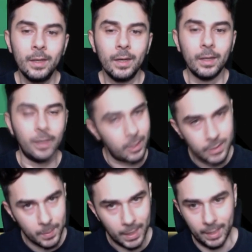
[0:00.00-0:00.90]
And that
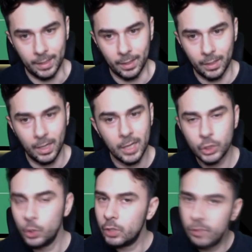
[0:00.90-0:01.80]
is about it. Let's
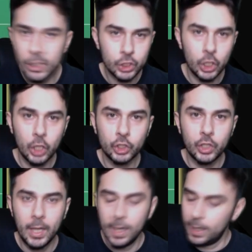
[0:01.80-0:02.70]
do the research.